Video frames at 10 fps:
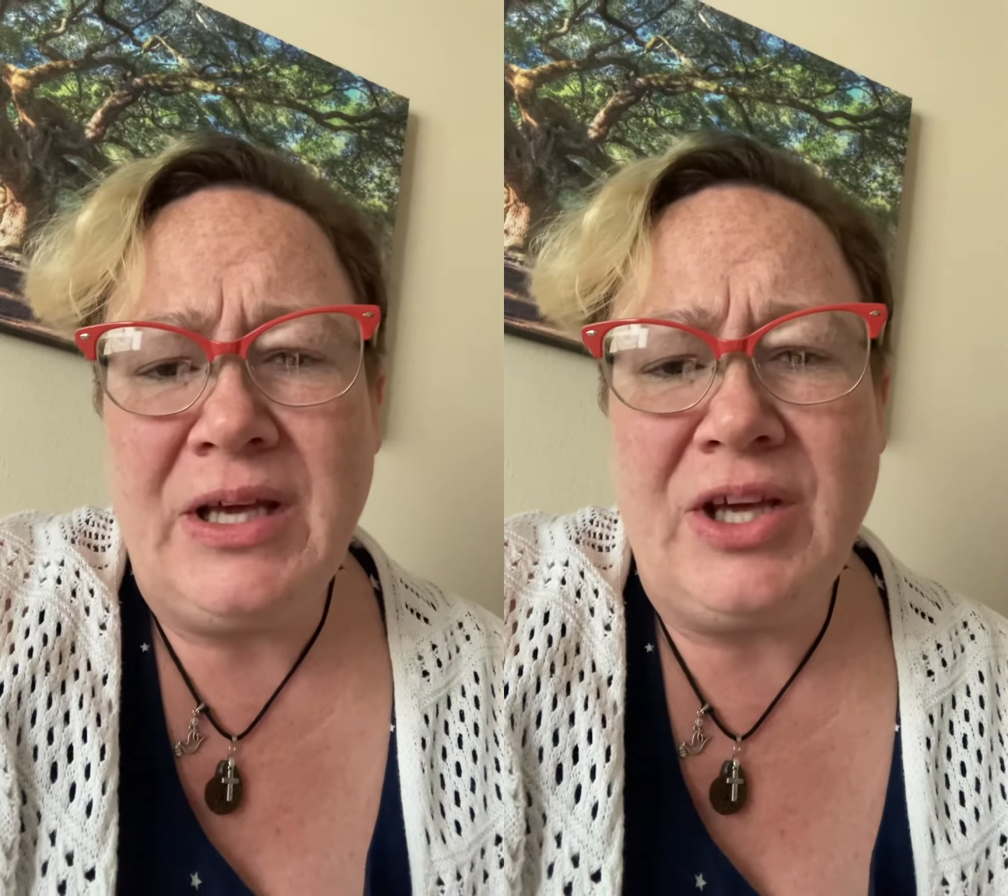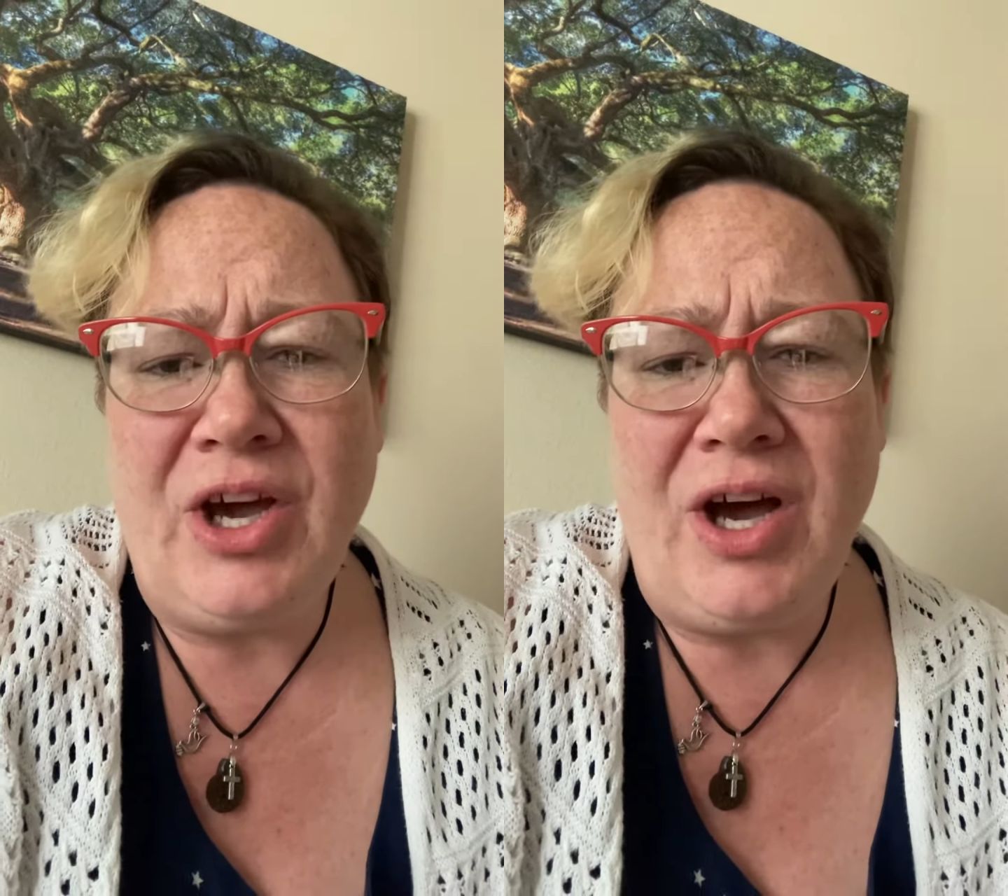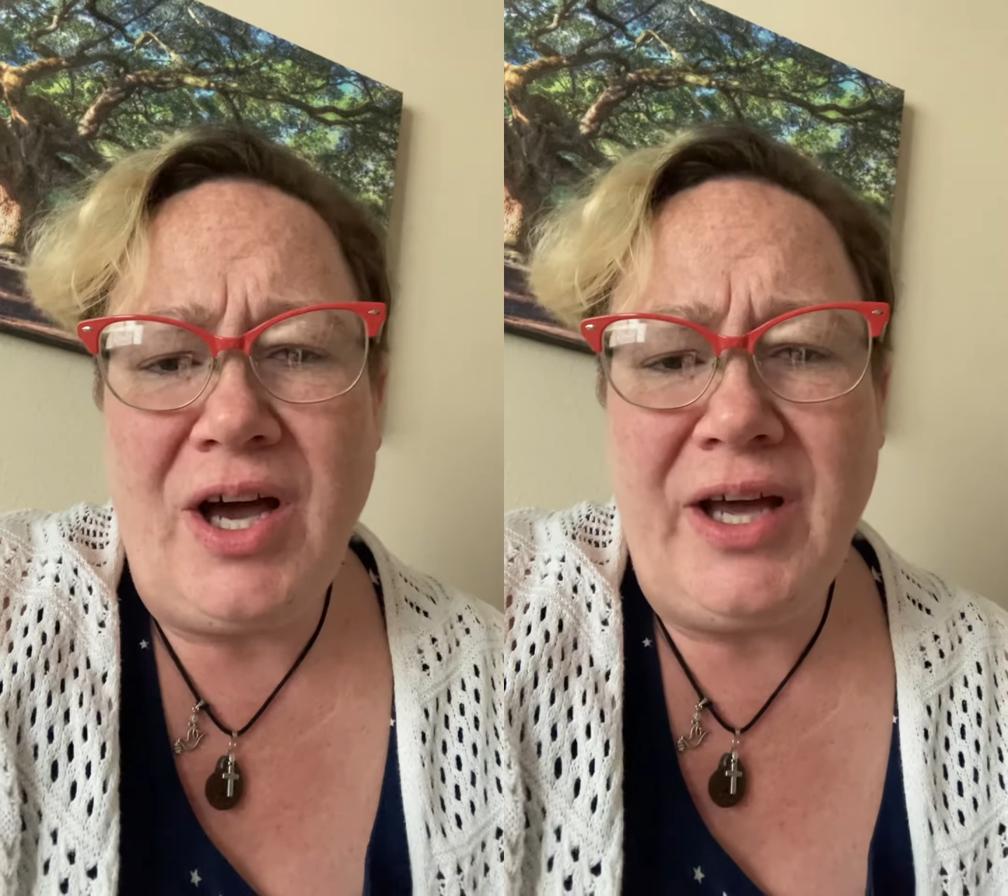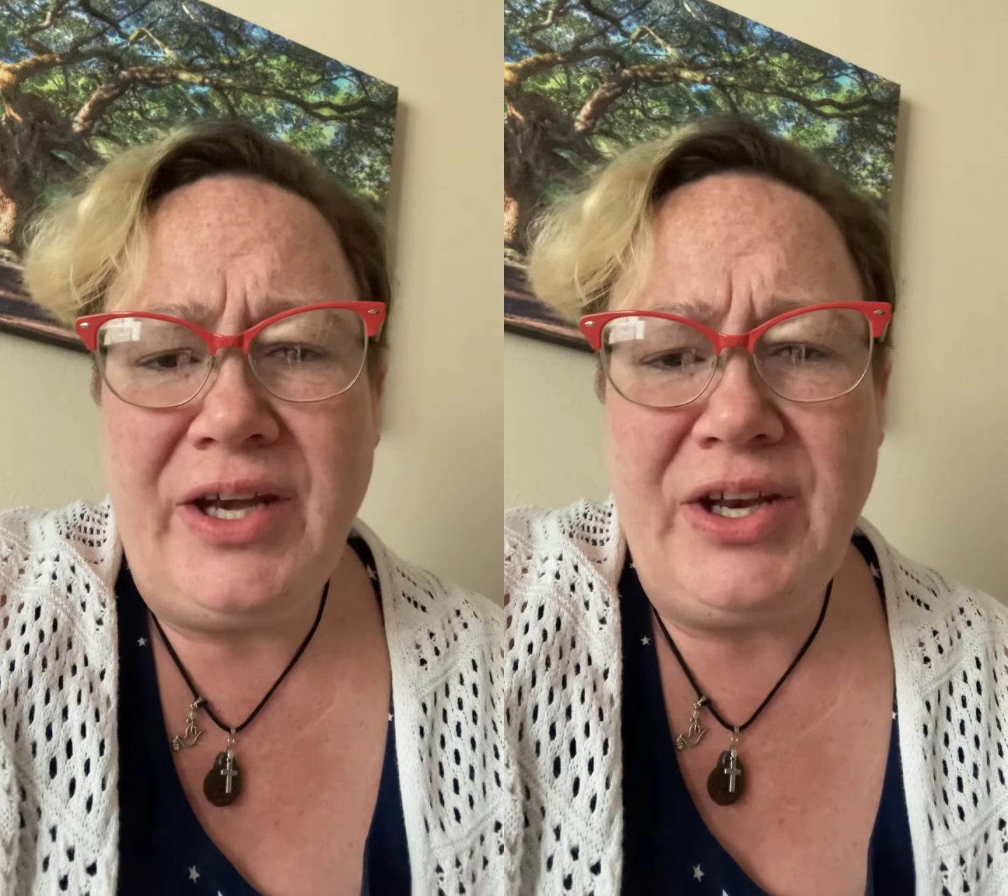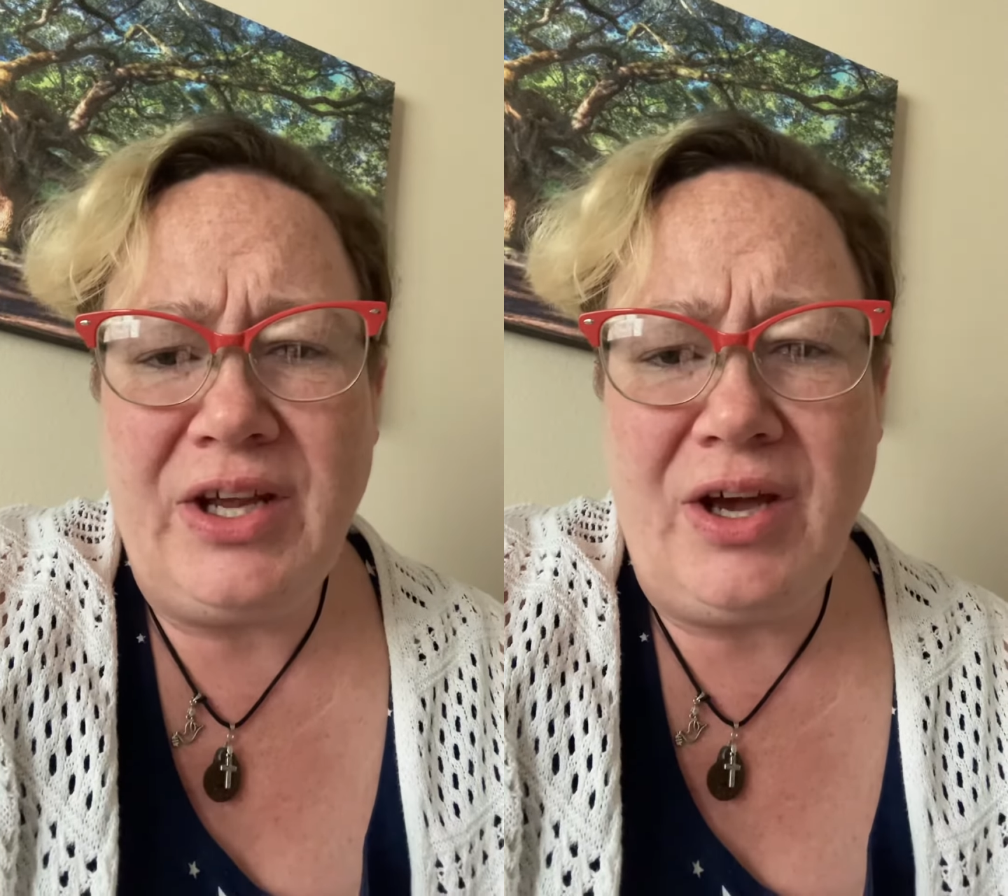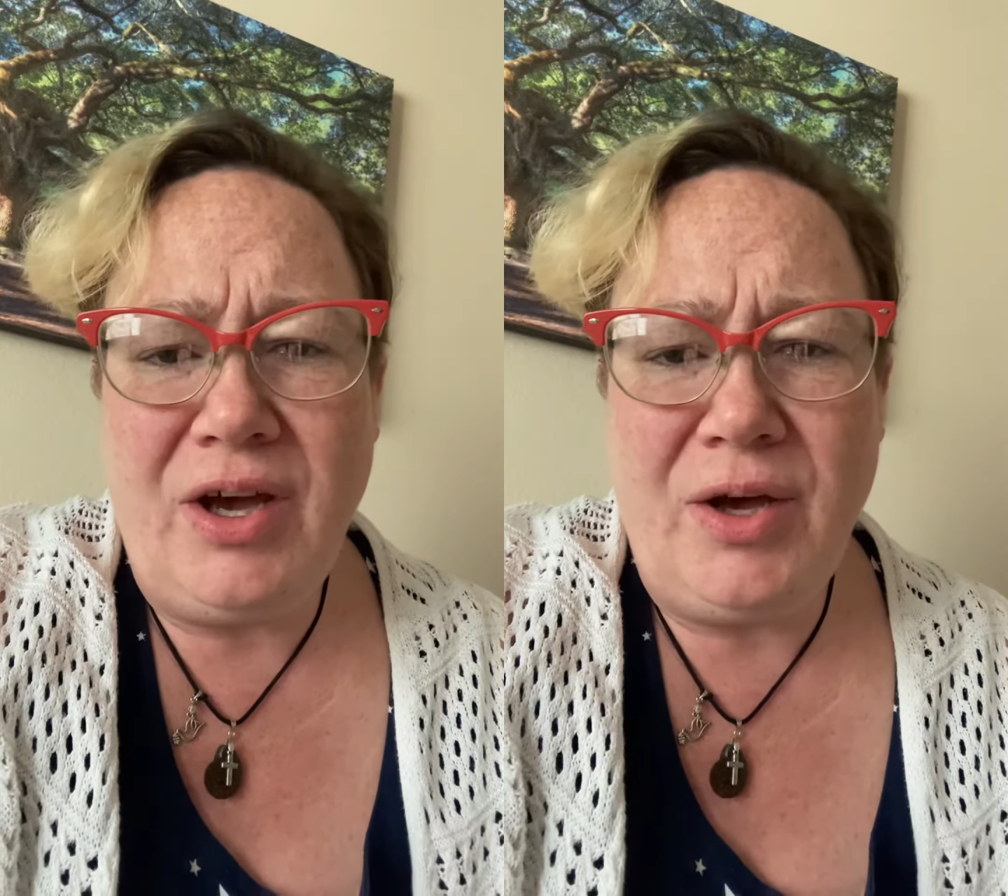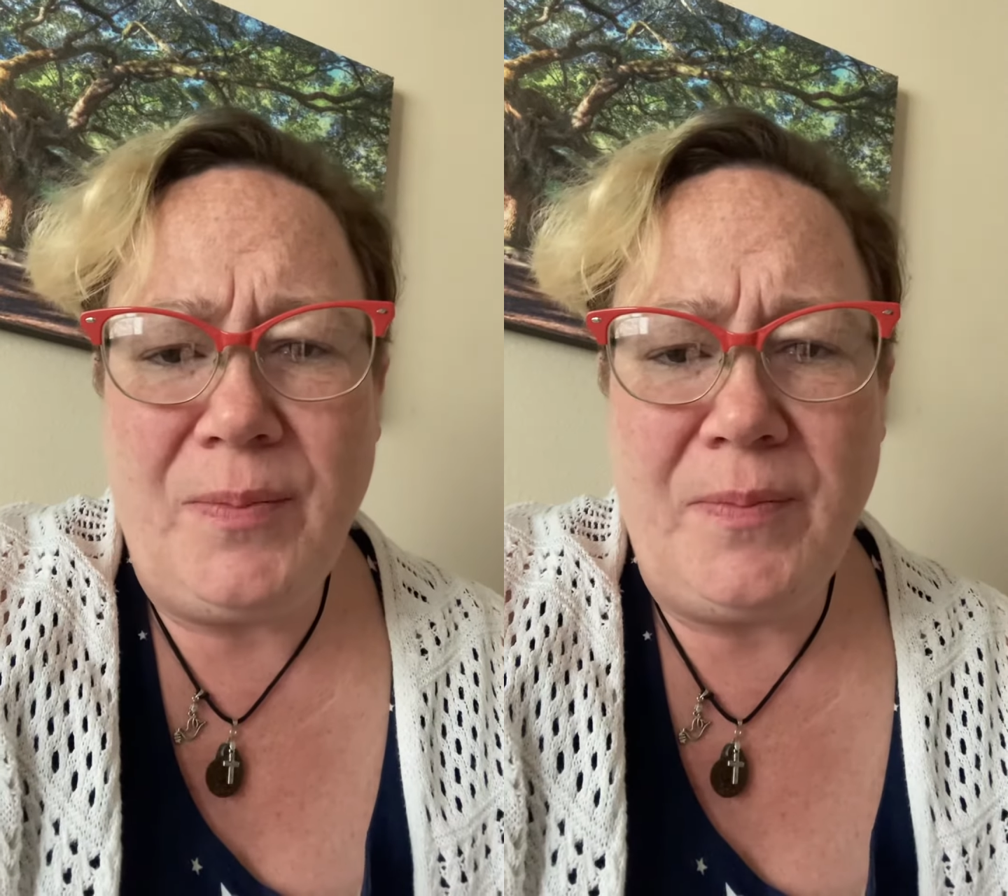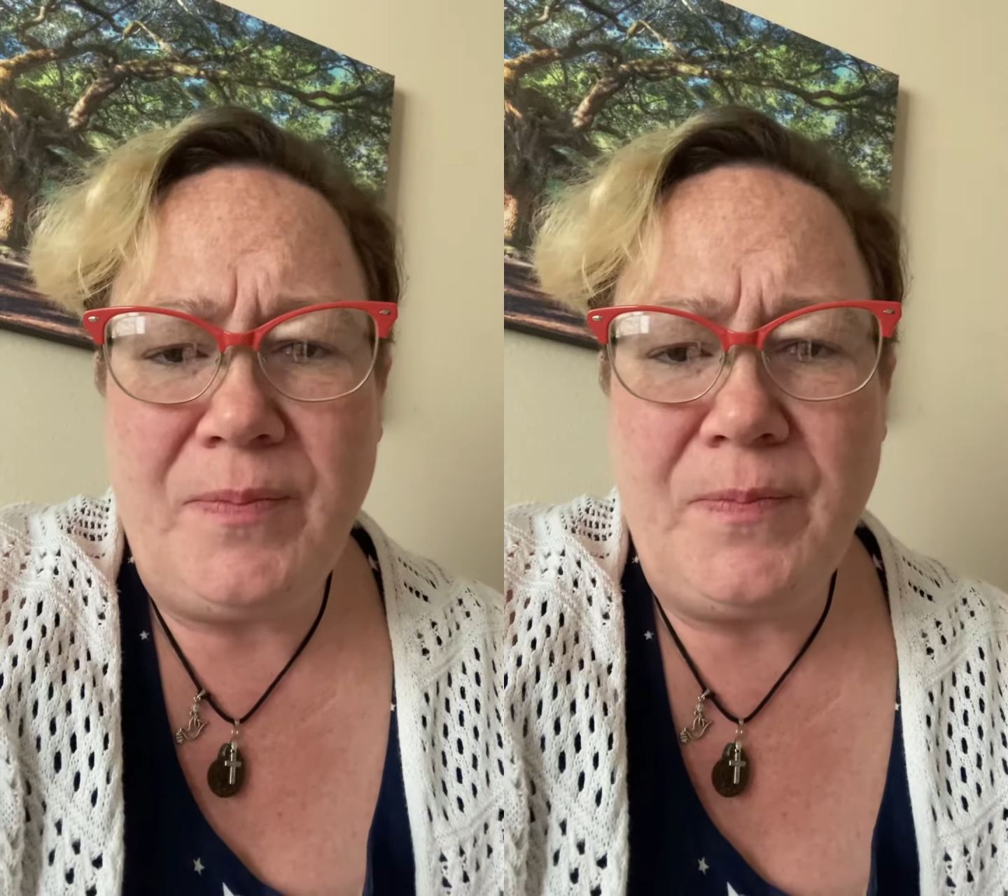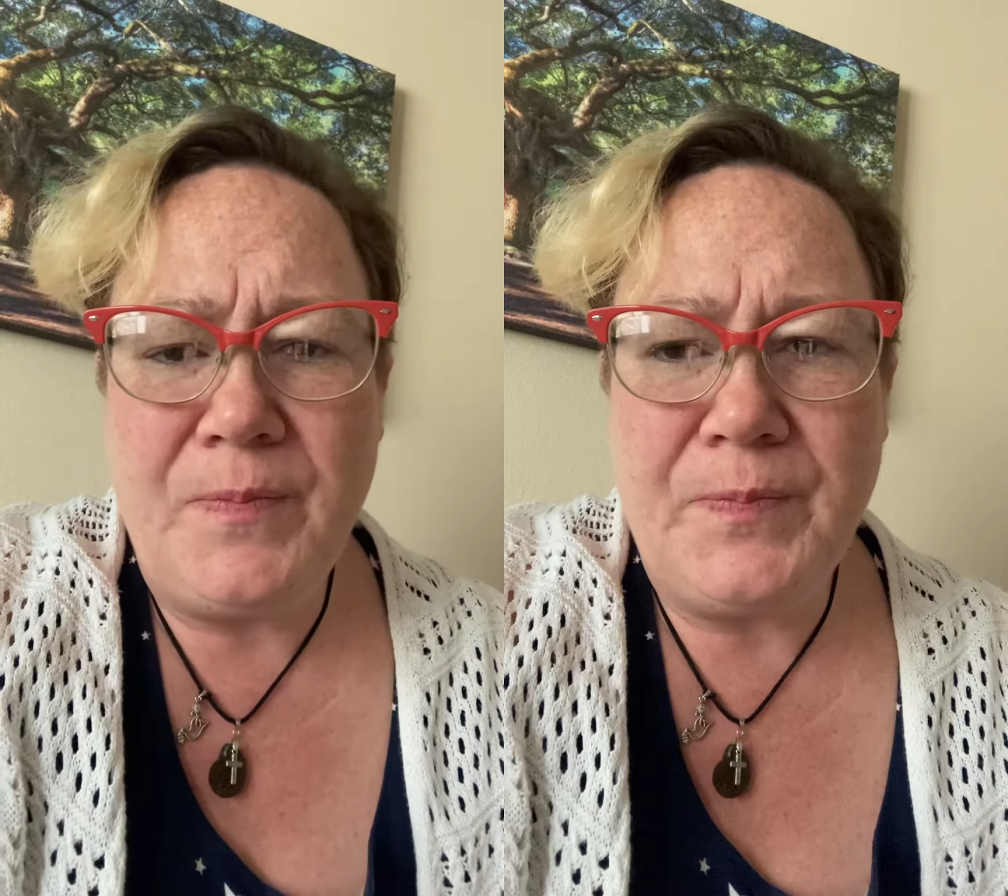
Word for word: God um,